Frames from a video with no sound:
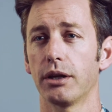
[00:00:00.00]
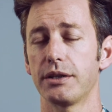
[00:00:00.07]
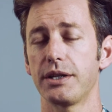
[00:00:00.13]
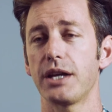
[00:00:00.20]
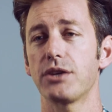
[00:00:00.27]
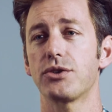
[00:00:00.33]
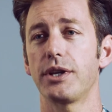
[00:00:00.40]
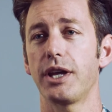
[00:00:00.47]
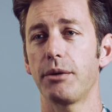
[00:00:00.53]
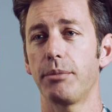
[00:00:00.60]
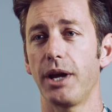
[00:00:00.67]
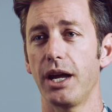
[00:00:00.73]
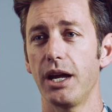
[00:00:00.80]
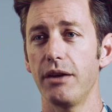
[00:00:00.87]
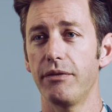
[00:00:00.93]
day to -day
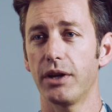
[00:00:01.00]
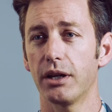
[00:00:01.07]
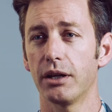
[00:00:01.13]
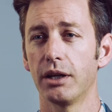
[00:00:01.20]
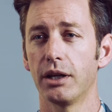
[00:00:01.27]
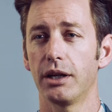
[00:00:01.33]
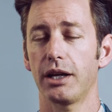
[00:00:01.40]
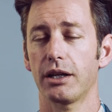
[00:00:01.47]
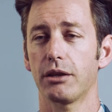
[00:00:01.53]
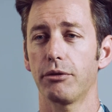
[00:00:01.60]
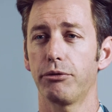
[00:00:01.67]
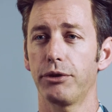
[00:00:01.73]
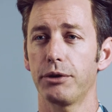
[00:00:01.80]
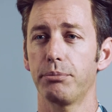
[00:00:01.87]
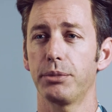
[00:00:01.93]
behavior, like the
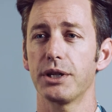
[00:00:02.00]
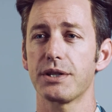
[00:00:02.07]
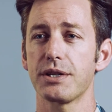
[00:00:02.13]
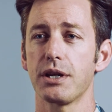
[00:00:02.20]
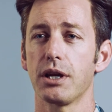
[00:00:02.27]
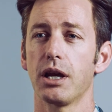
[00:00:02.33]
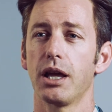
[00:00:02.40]
Fitbit,